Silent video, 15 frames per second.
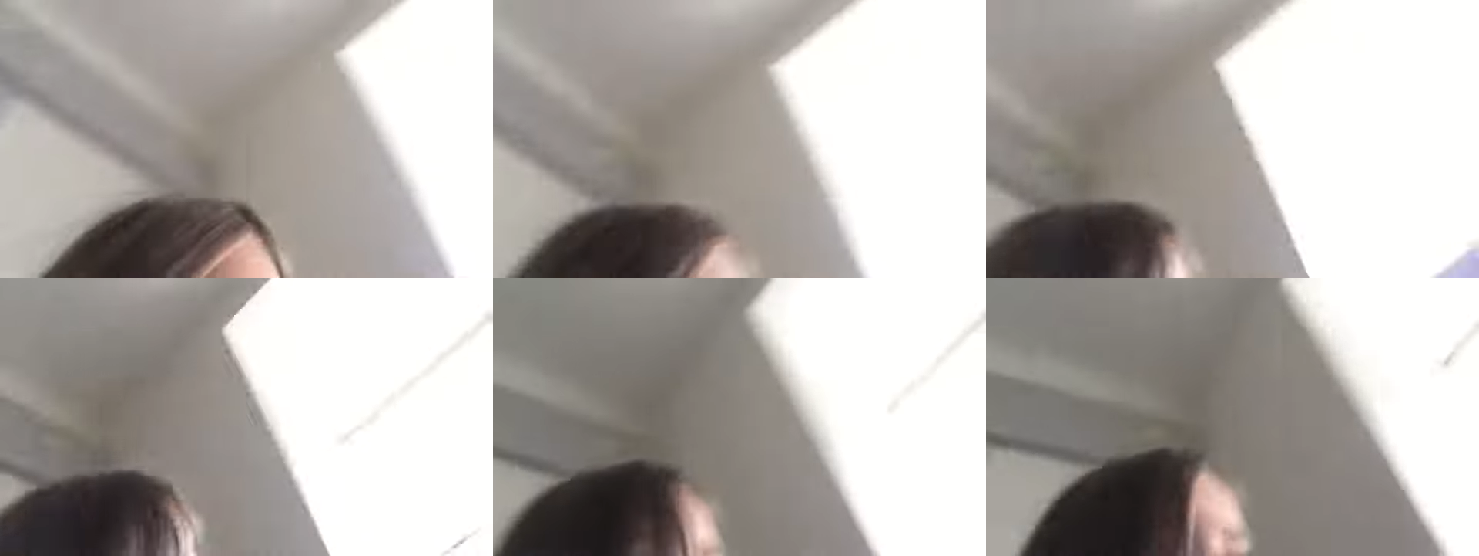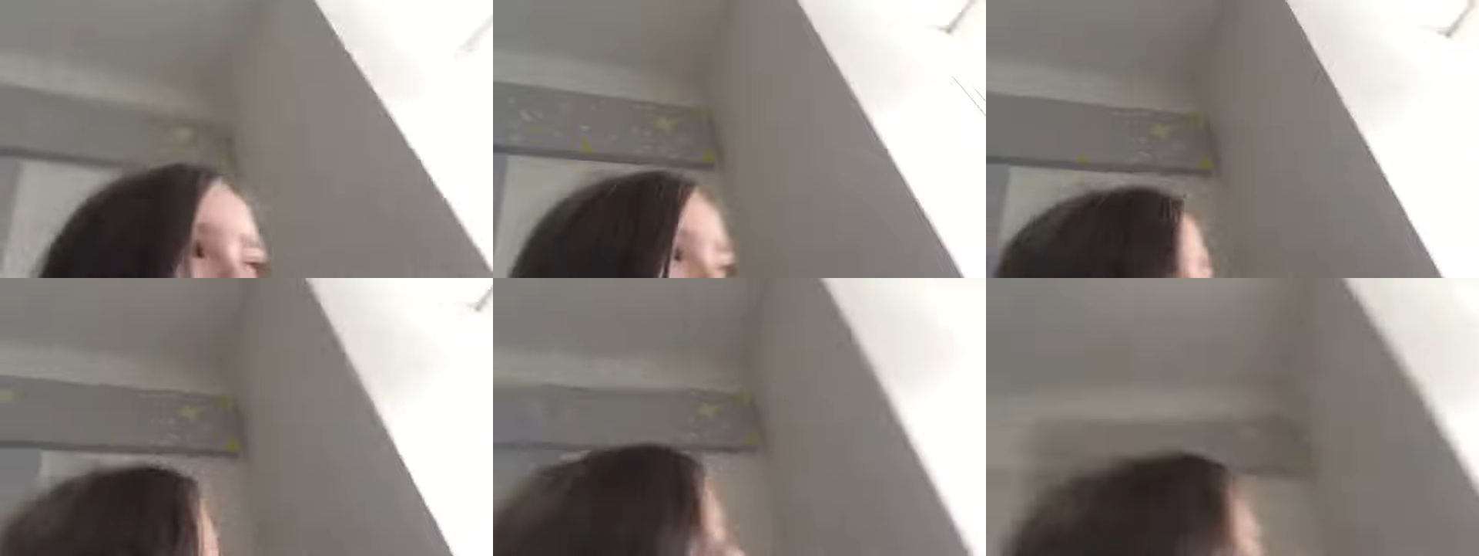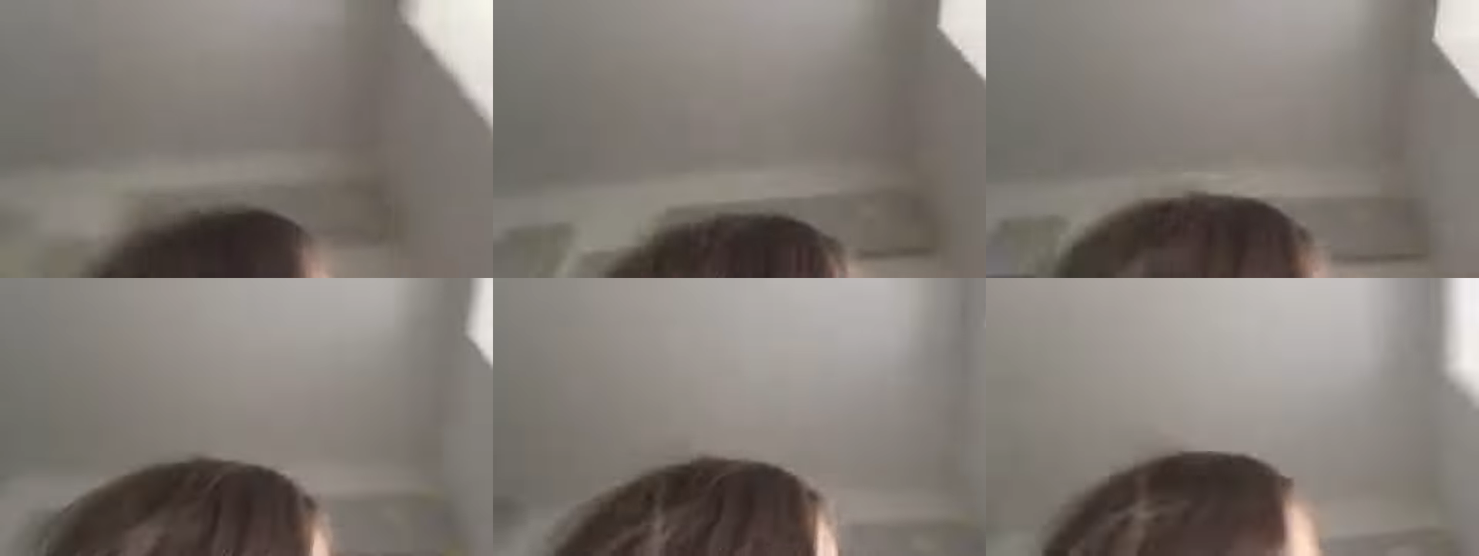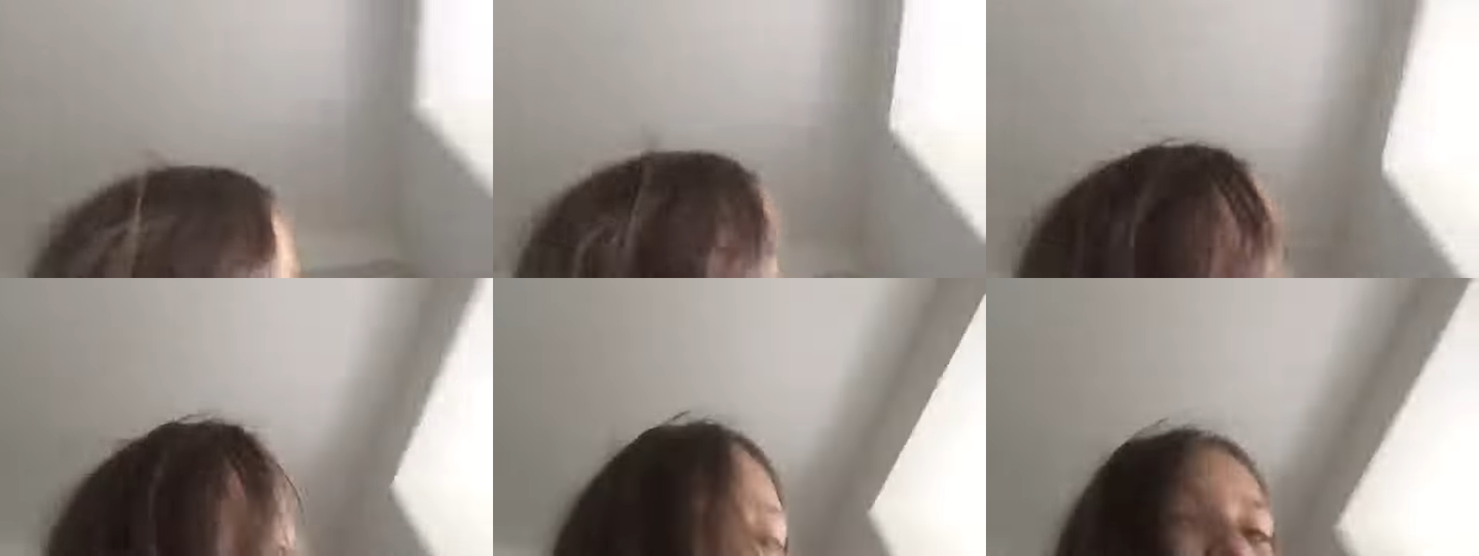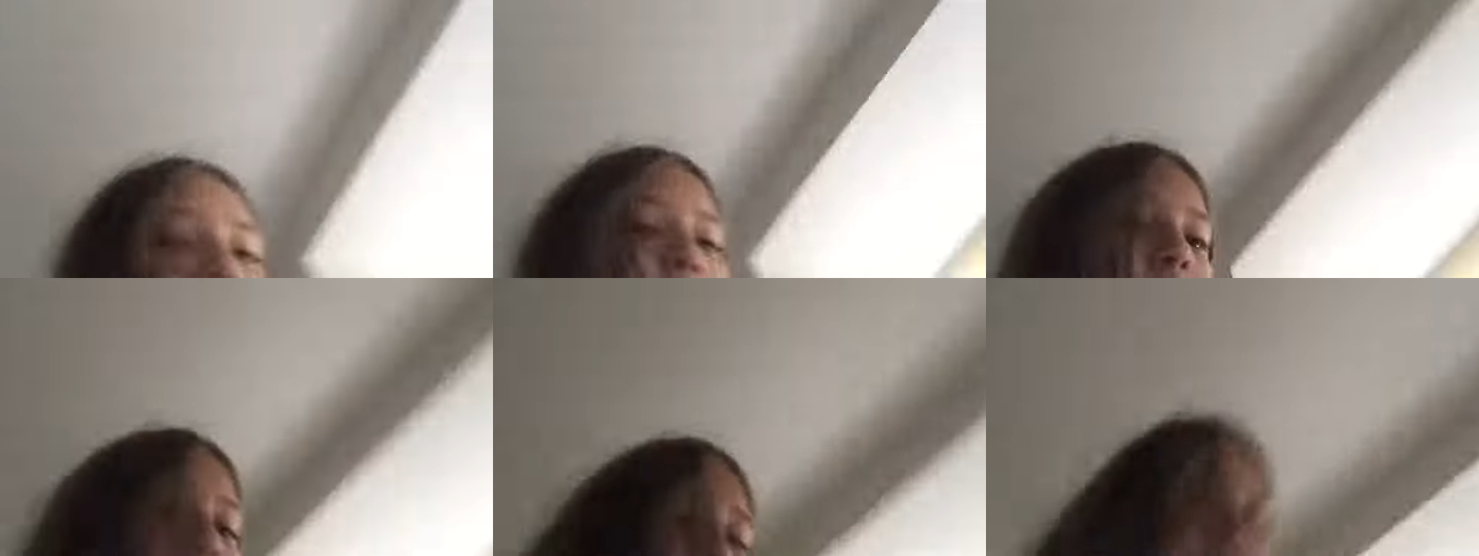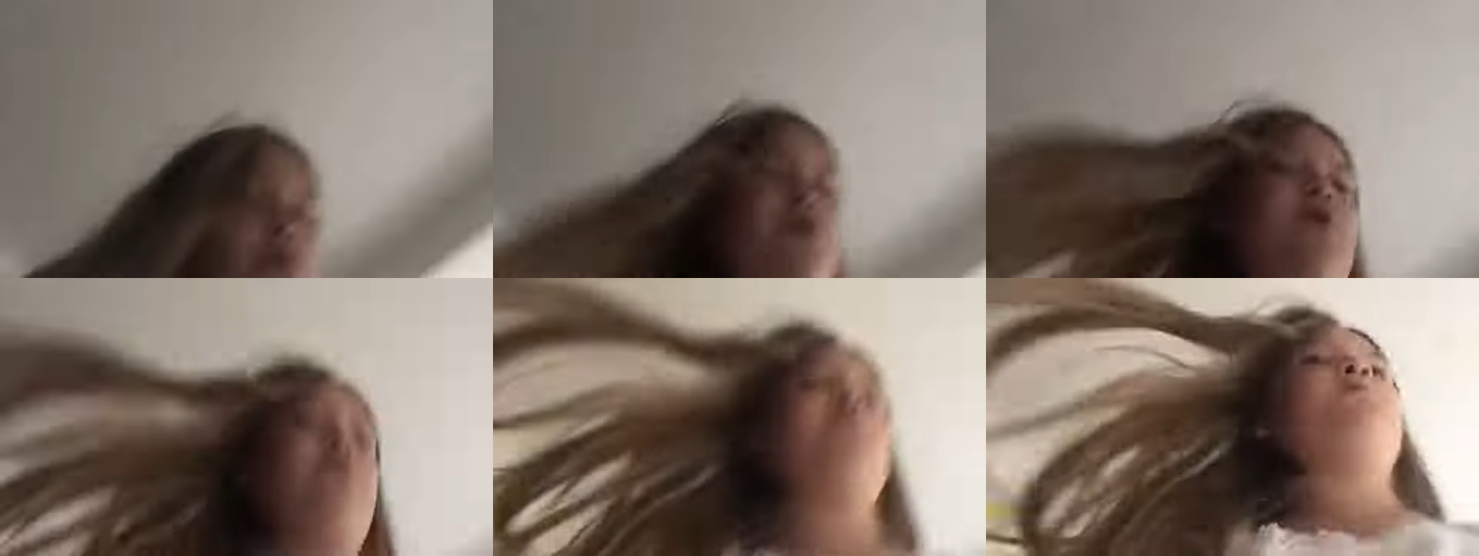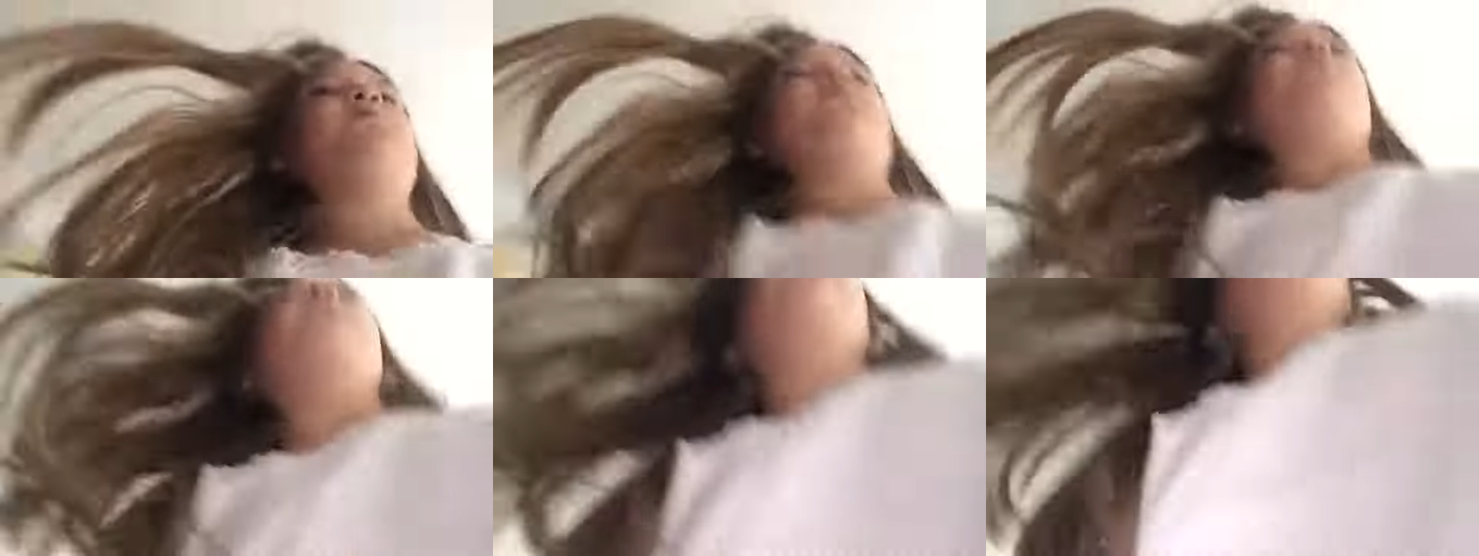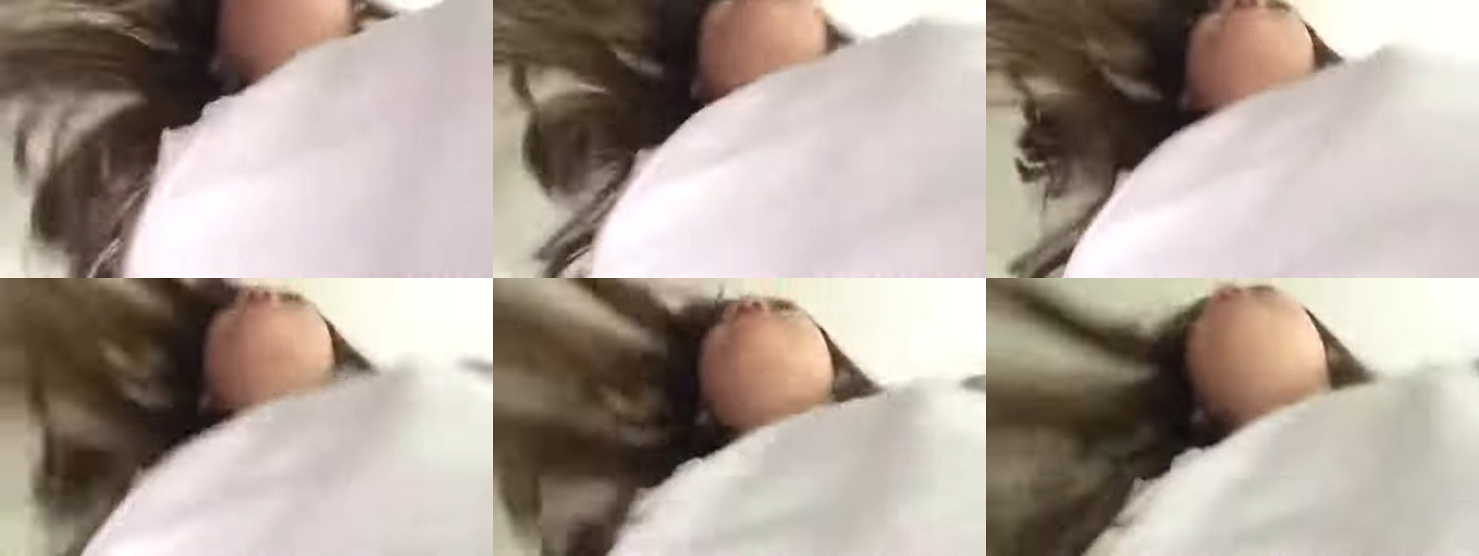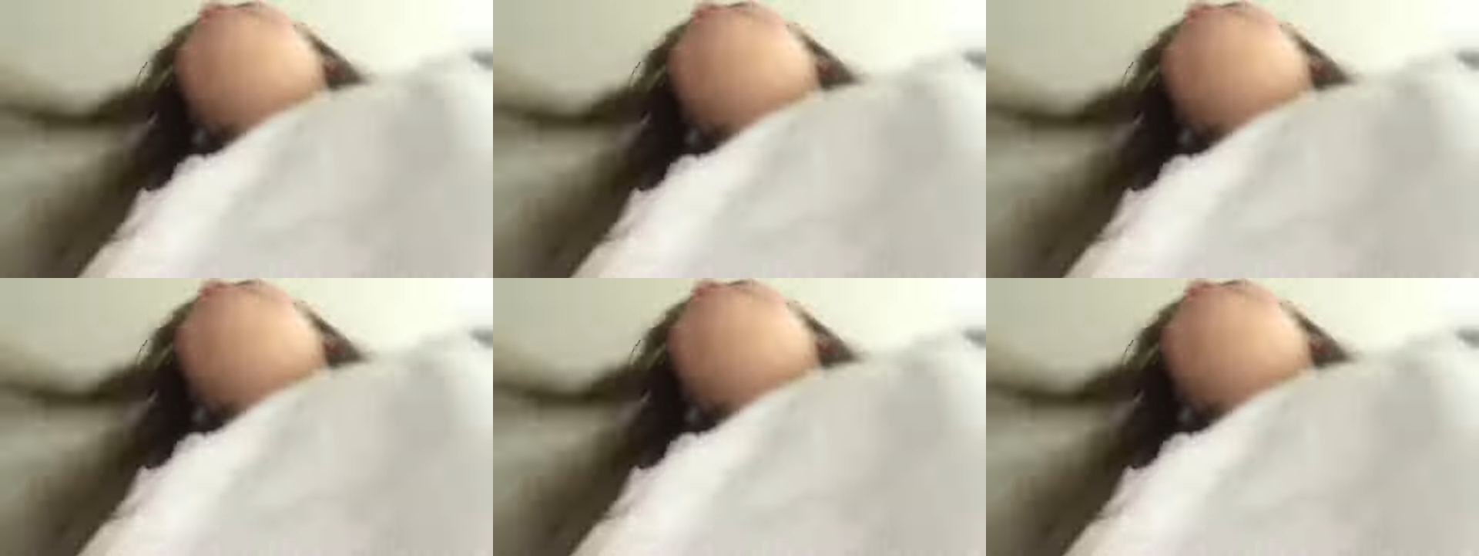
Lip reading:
No face is visible, so there are no lips to read.